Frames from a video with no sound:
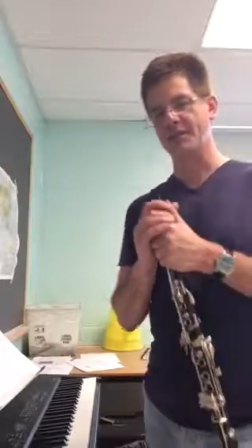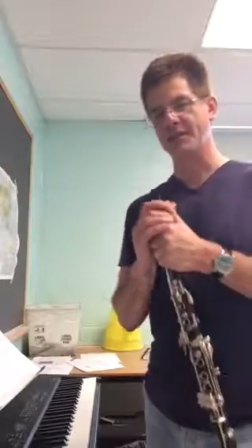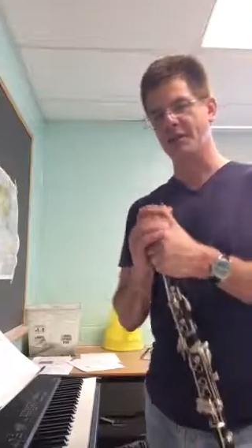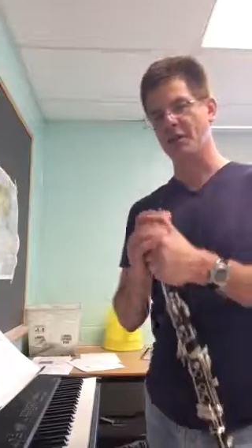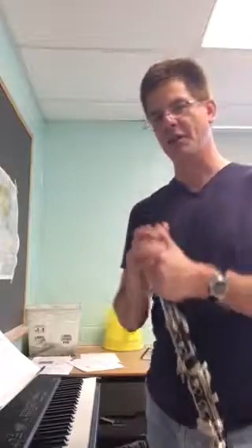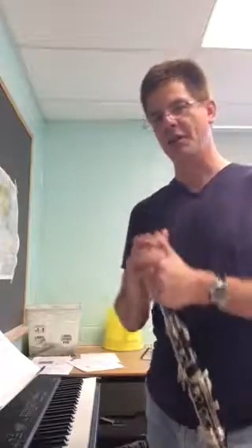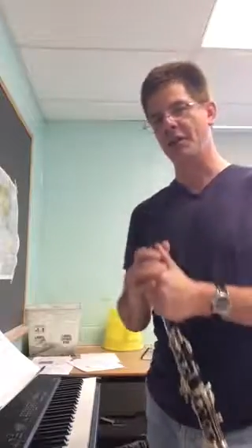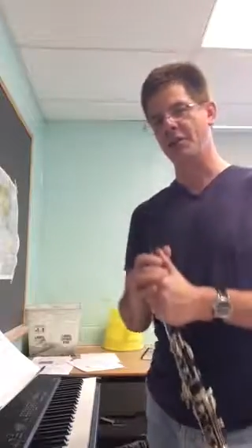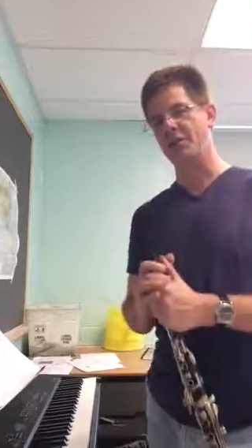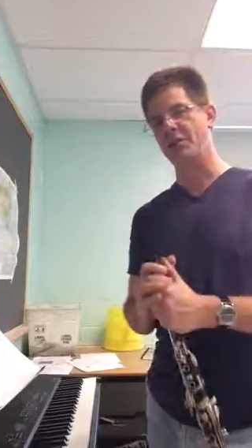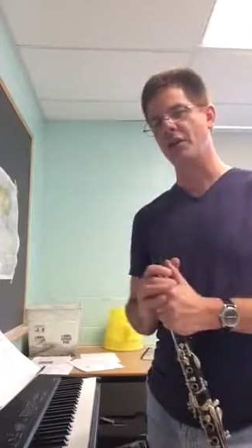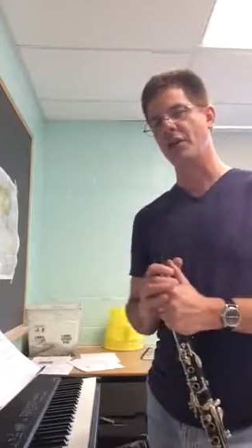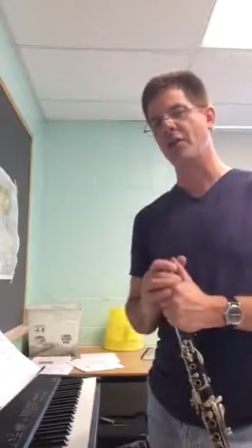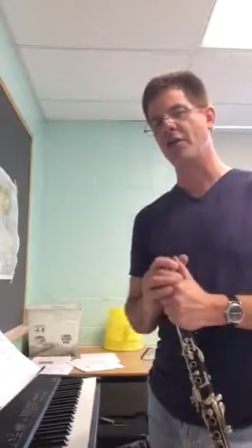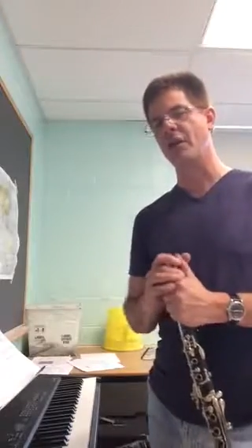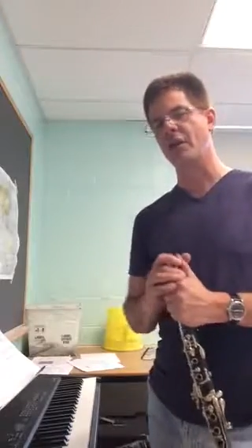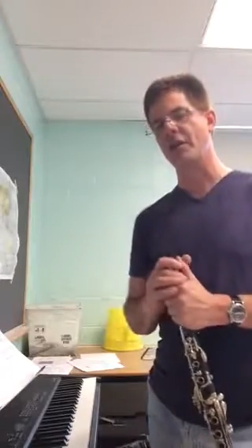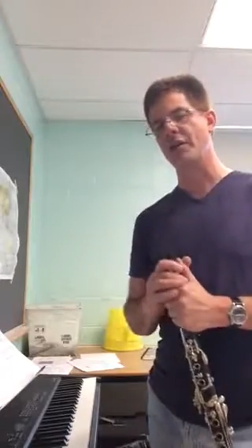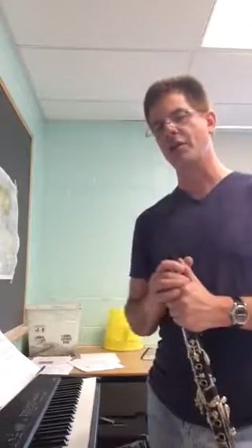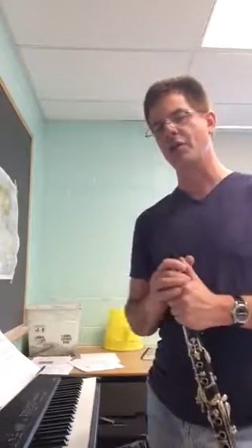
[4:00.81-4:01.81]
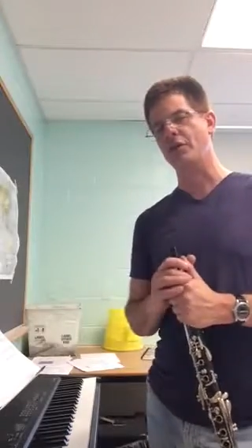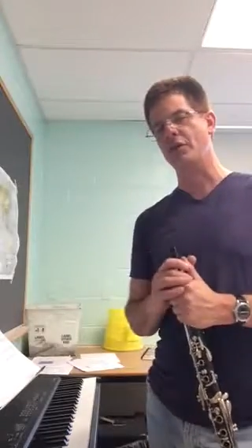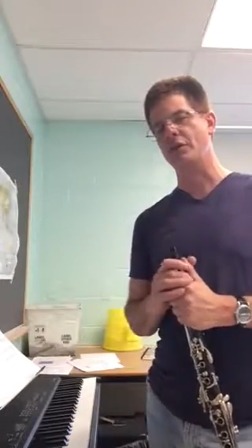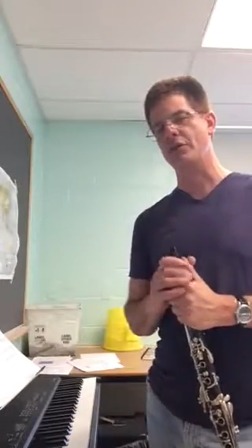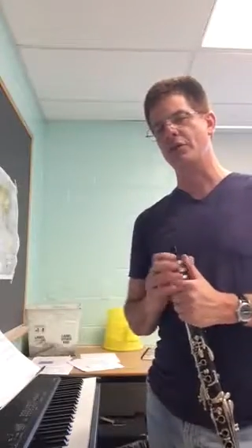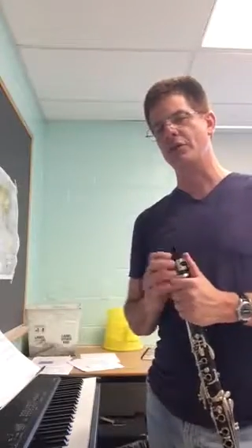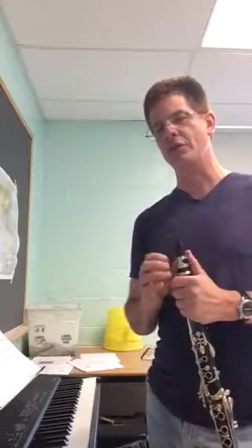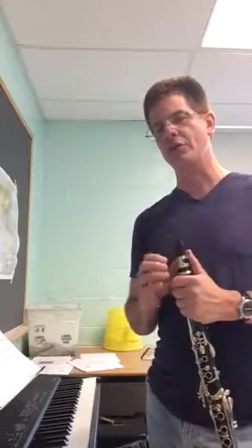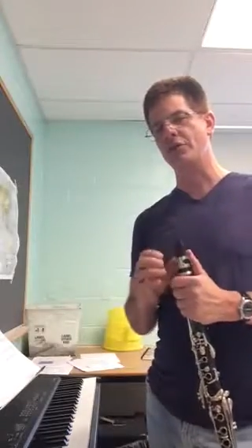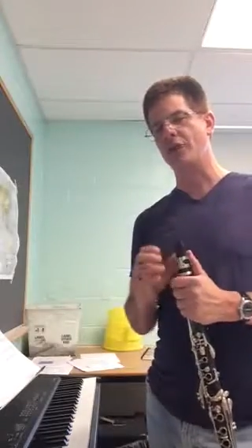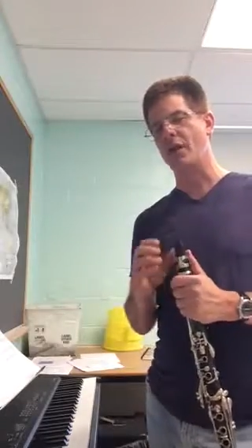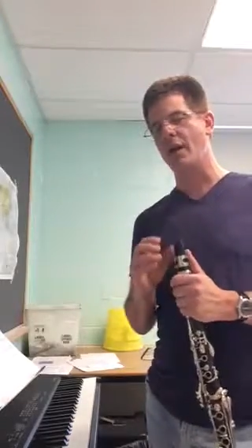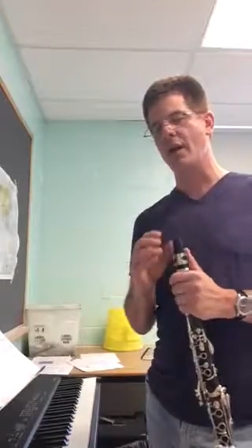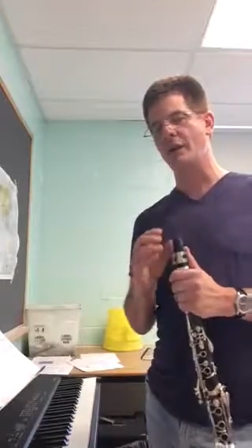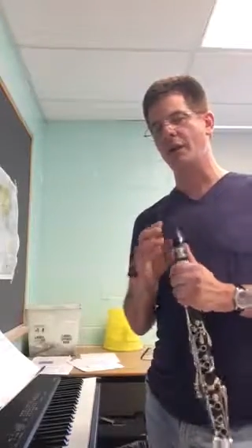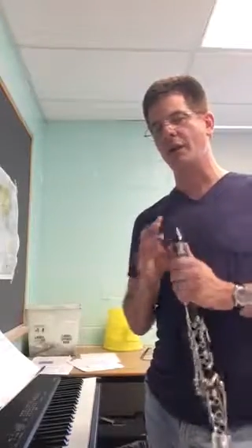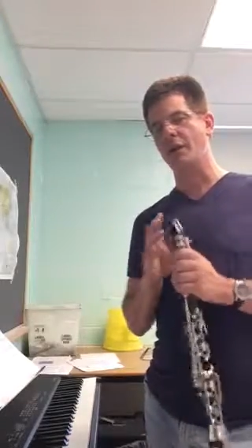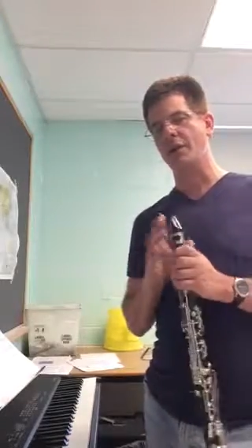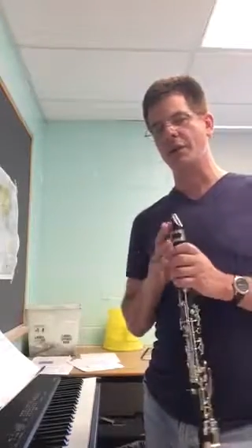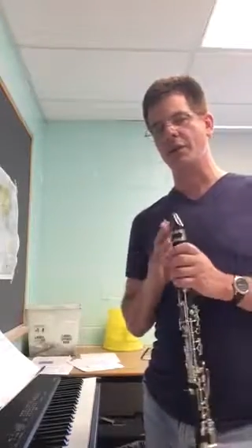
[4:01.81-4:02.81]
this clarinet, you're going to want to know that you
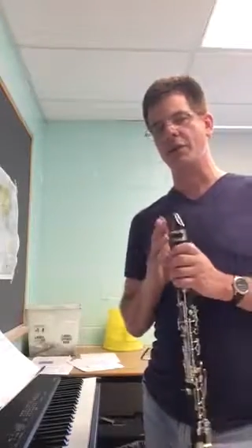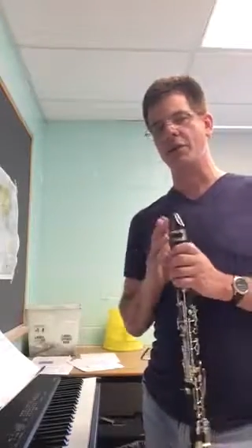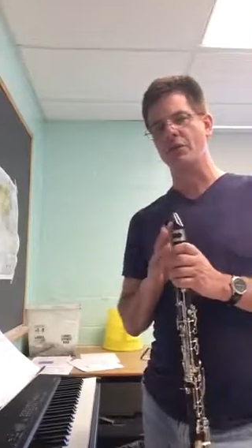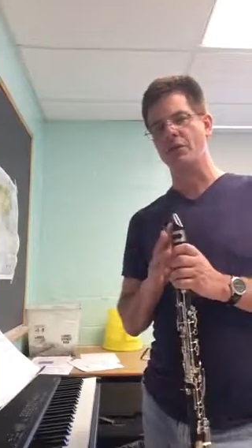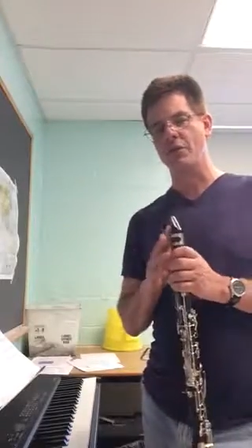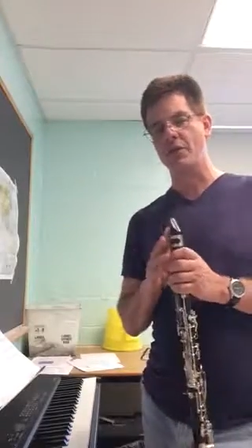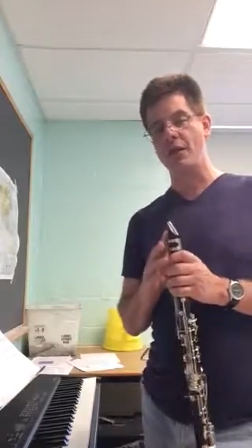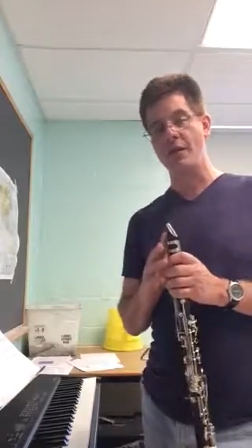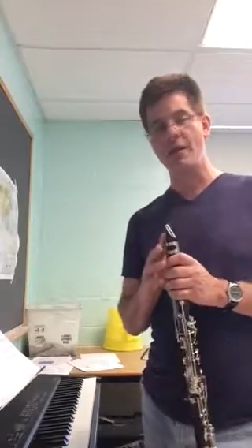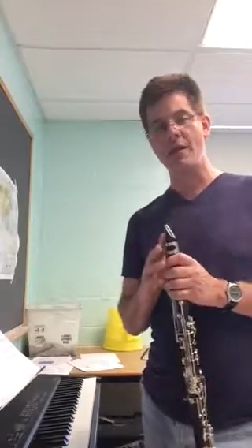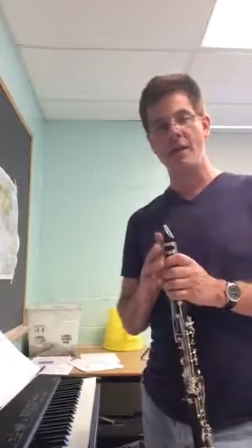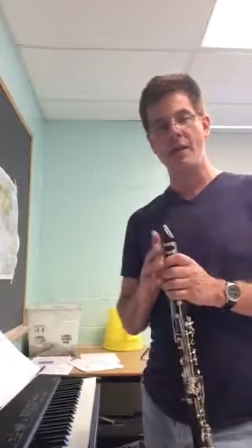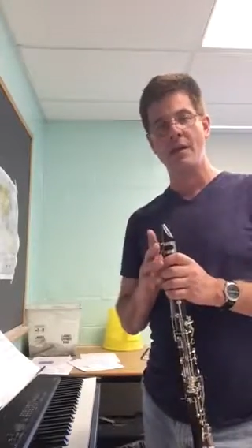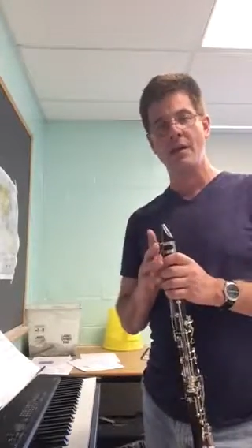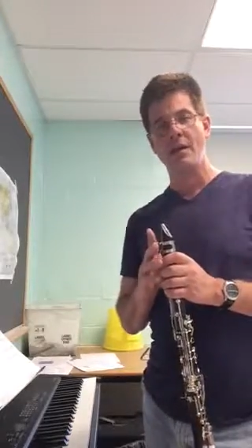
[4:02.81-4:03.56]
have a really good reed.